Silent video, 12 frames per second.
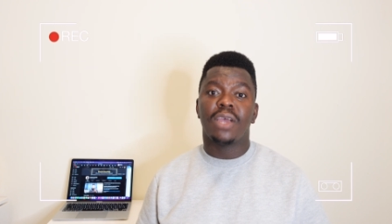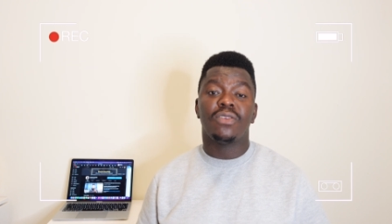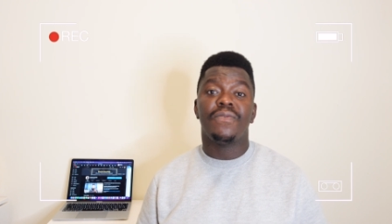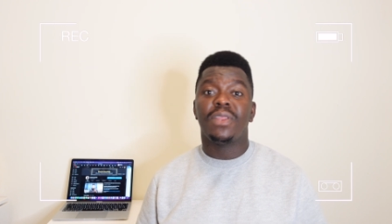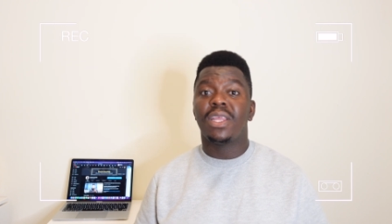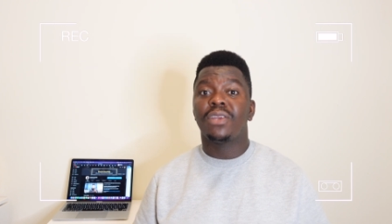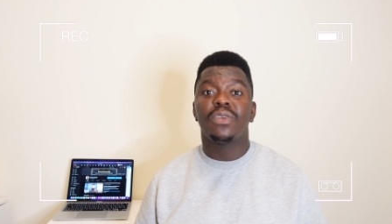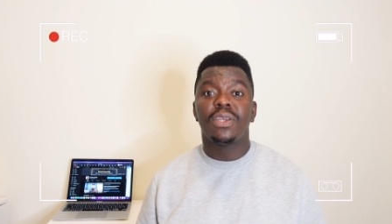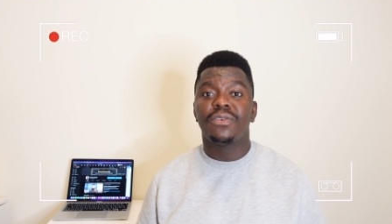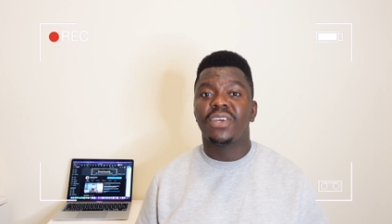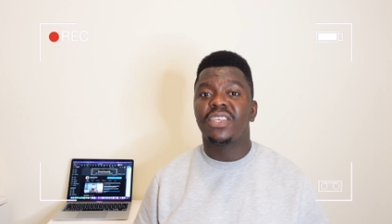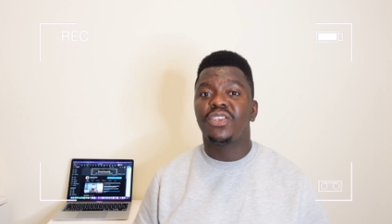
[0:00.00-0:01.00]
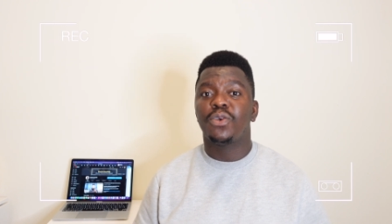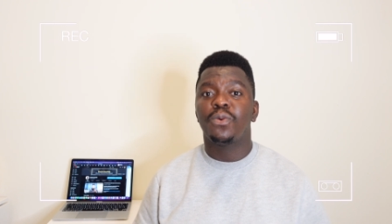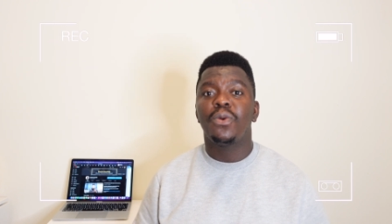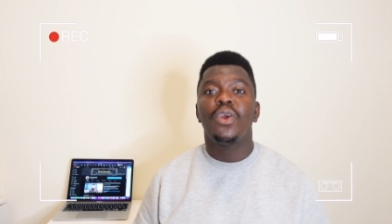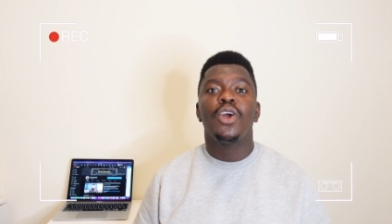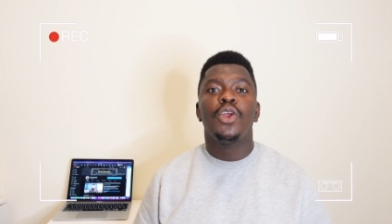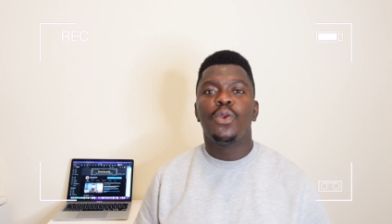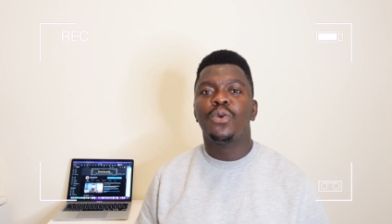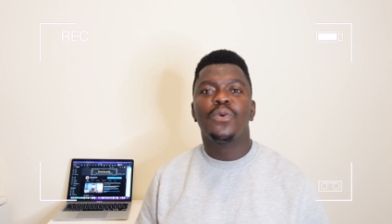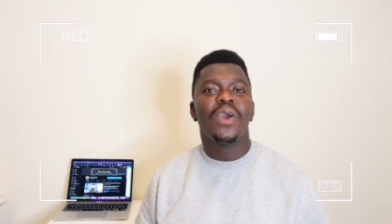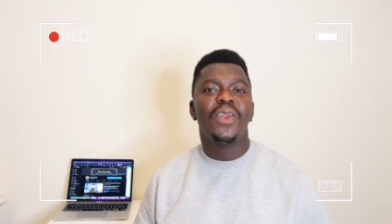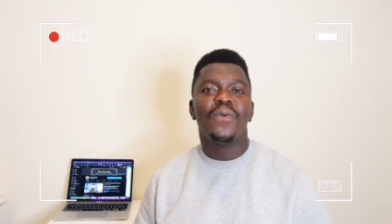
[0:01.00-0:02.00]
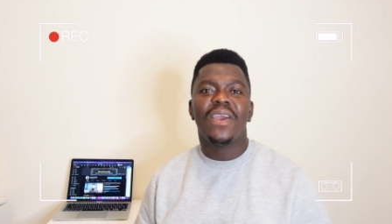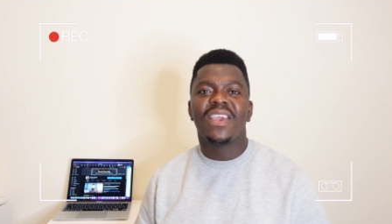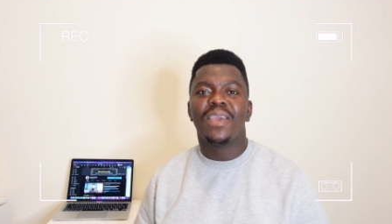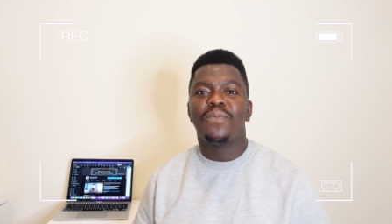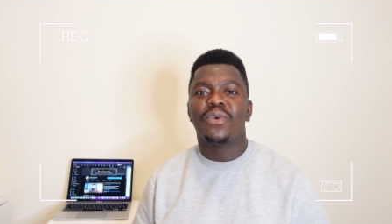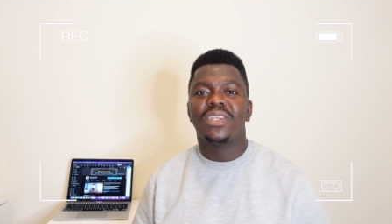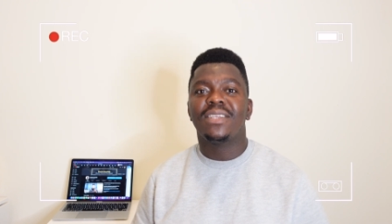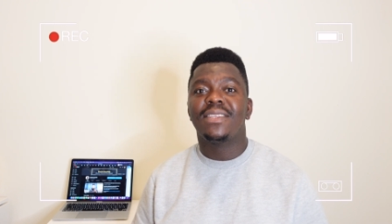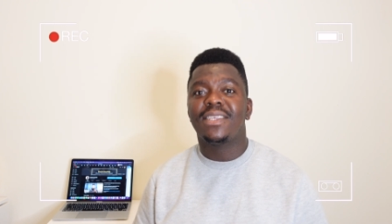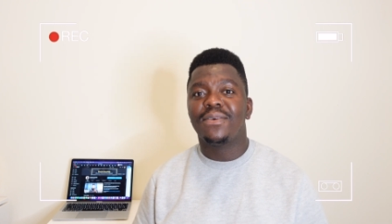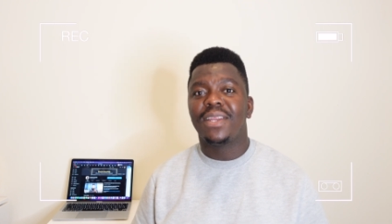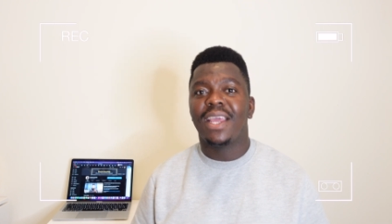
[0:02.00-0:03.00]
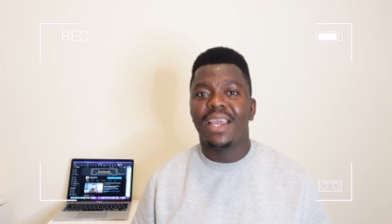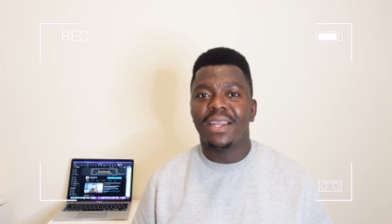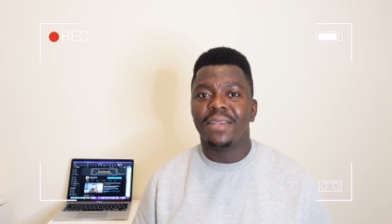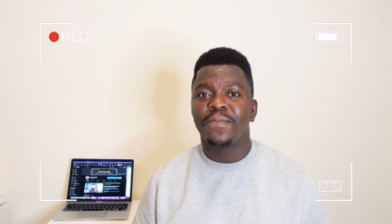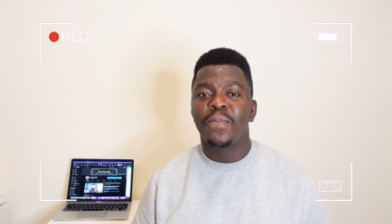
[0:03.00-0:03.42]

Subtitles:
So if you think this will interest you, don't go anywhere, keep watching till the end.